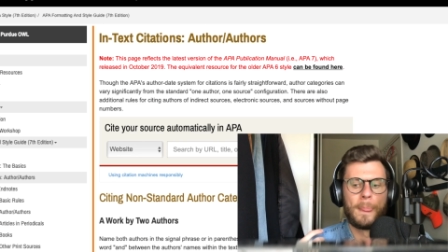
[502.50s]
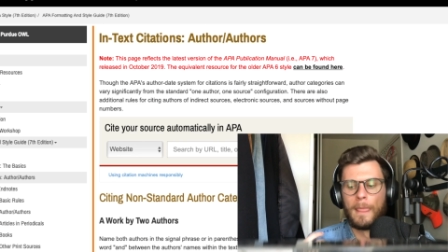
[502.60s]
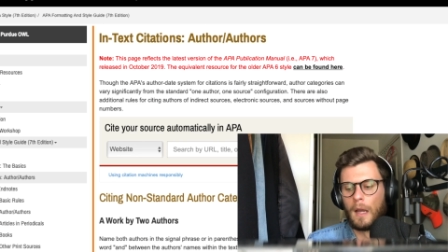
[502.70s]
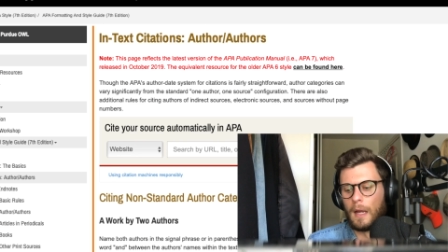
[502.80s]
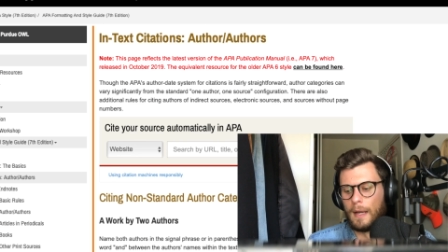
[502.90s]

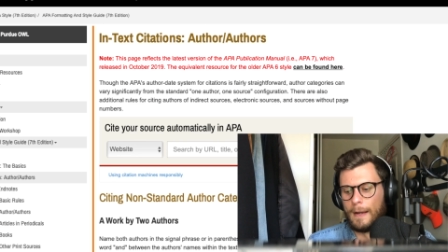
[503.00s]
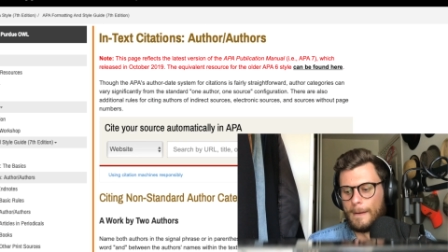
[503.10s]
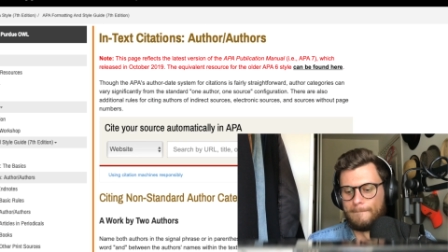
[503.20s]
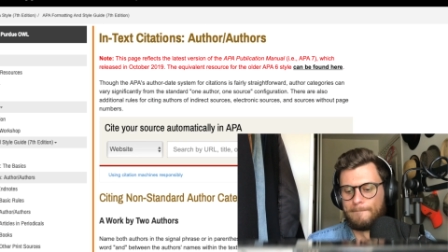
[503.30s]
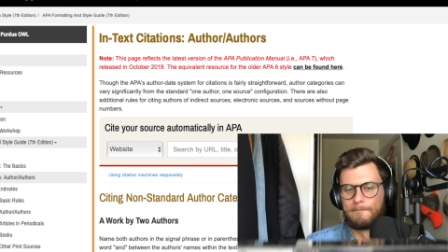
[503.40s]

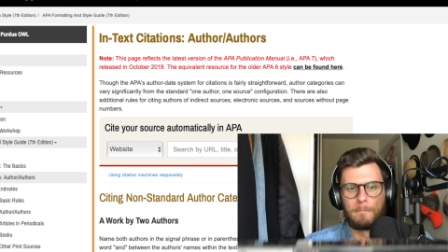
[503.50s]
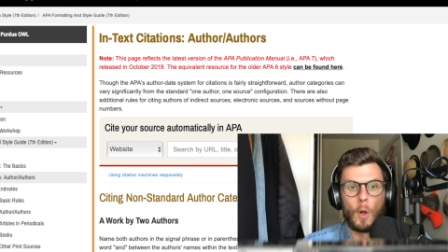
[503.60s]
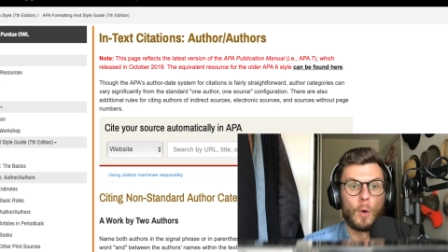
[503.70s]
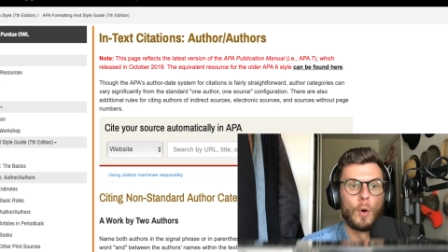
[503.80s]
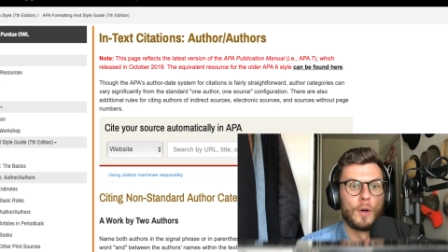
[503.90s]

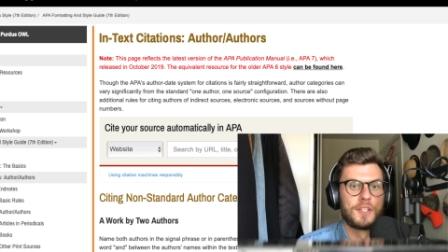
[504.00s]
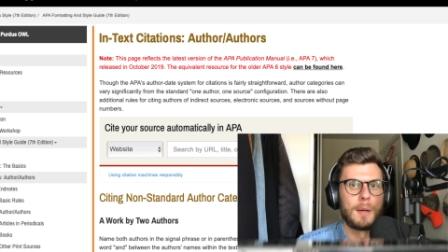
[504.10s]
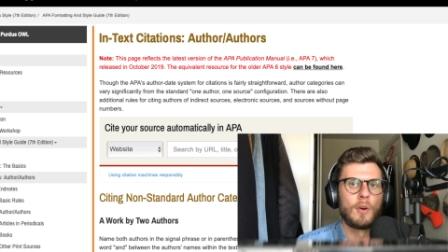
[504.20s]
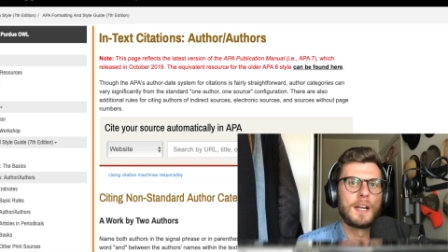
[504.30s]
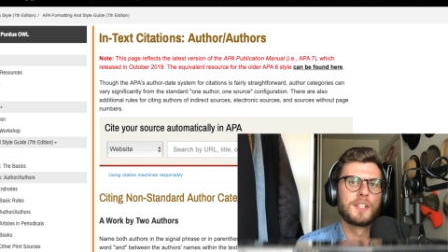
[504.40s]
or
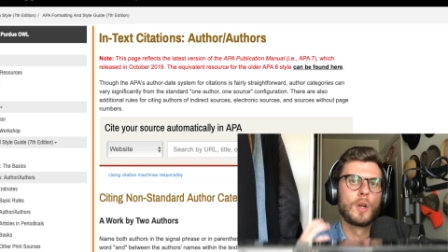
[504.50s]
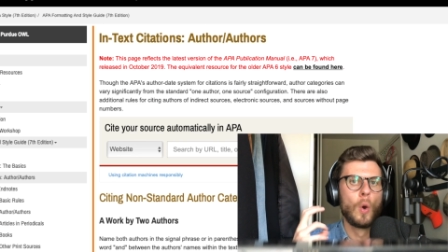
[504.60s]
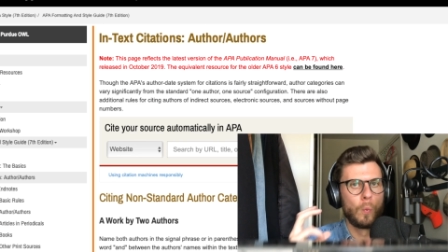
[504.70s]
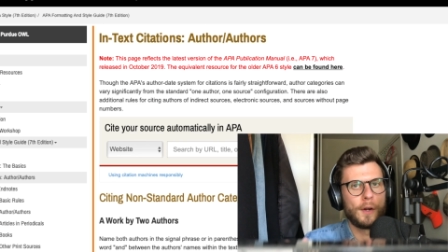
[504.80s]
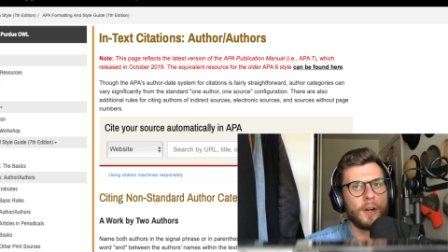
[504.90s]
summarizing,
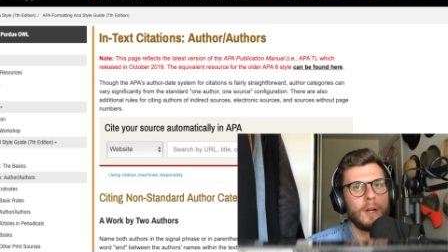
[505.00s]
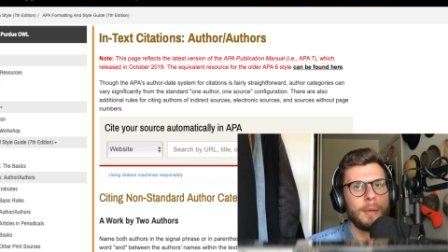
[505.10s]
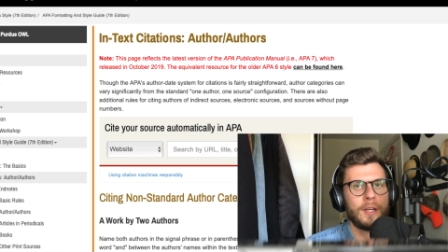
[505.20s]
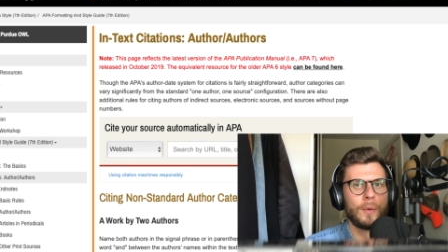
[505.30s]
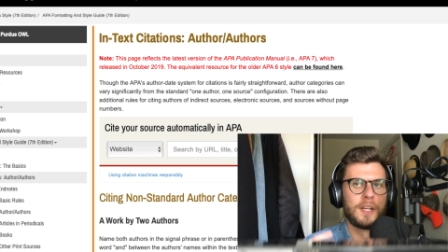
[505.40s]
what you're going to be
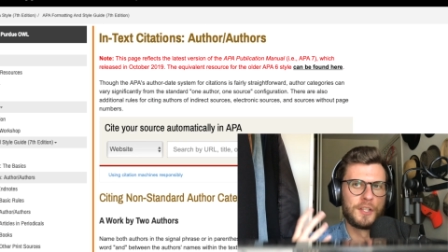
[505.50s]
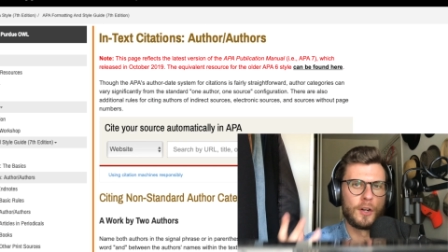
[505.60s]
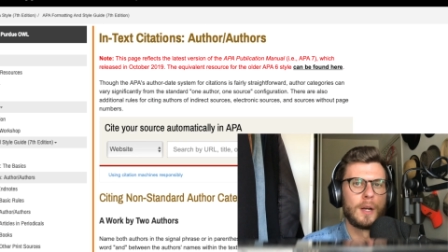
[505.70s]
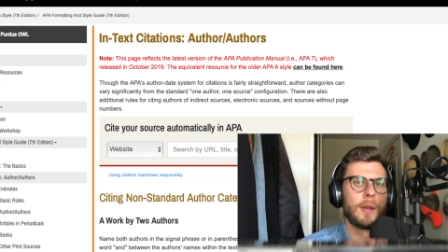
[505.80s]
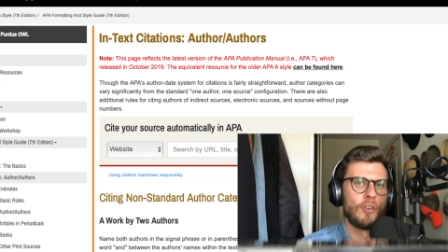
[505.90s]
doing is you're going
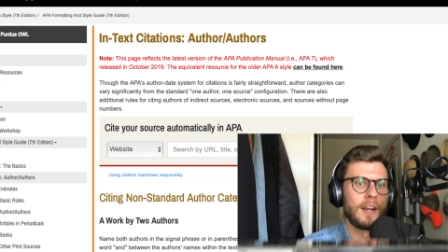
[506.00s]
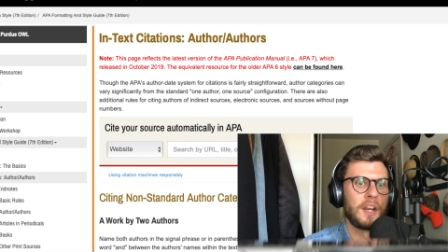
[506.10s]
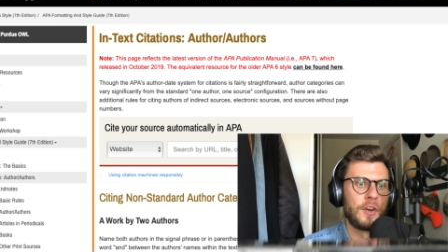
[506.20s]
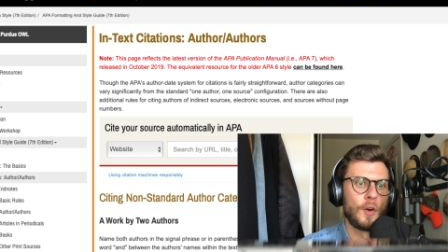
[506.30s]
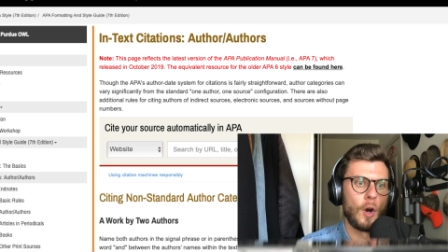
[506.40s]
to be writing
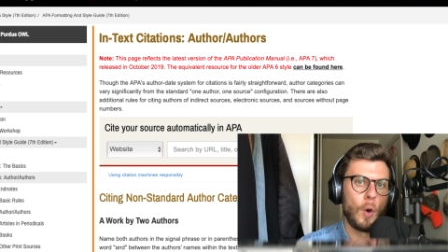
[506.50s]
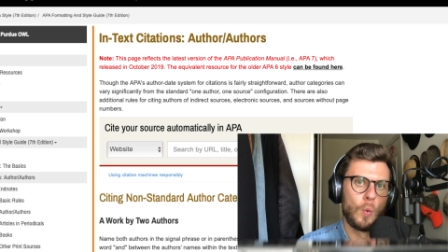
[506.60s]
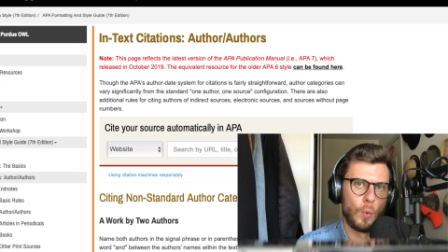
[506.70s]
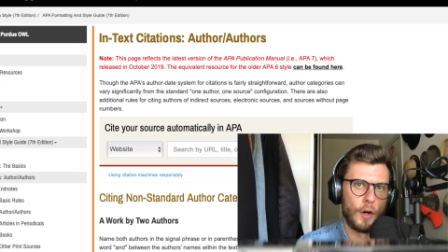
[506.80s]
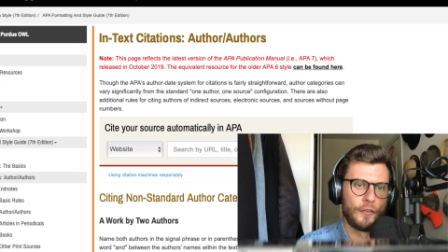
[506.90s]
in your own
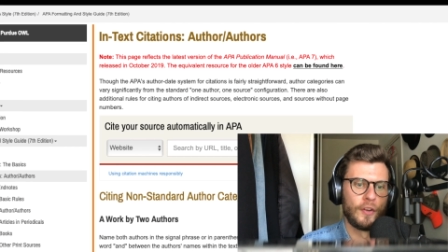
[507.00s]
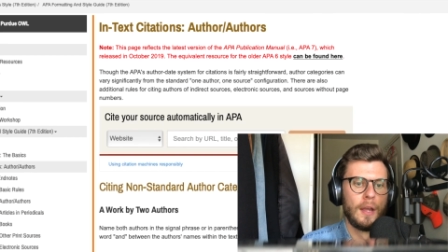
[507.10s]
words.